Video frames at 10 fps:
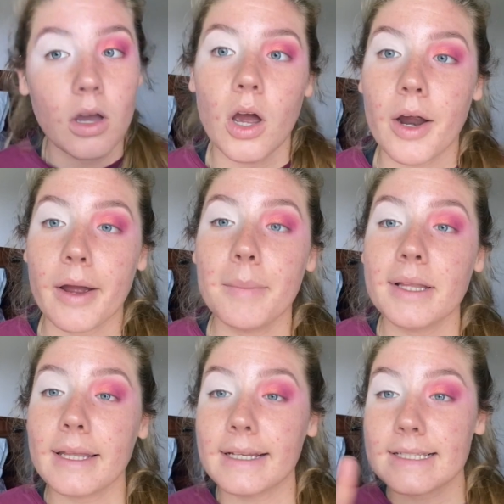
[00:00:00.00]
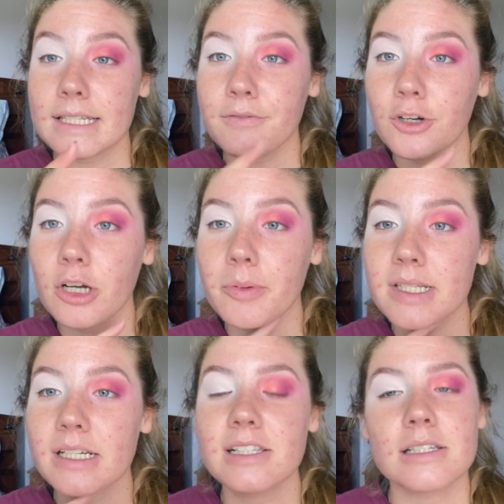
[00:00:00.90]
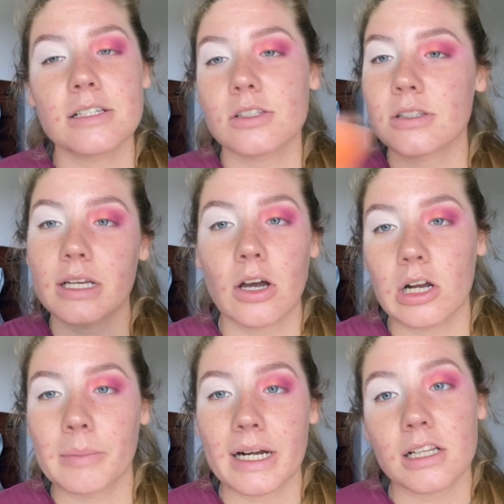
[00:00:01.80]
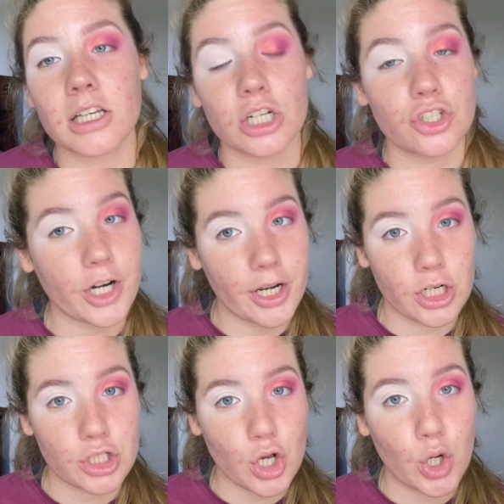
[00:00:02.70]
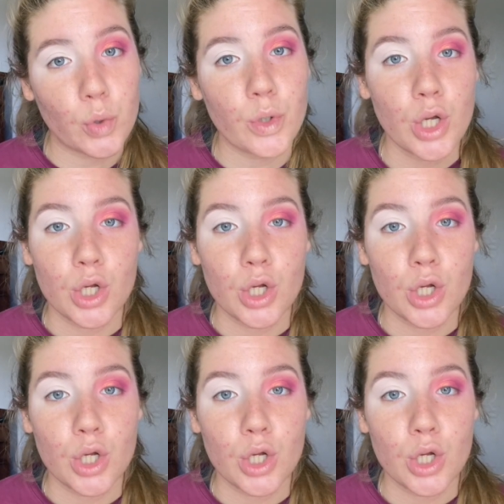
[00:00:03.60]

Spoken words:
All right, I'm gonna let it sit for a couple seconds and it's like automatically gonna dry on its own.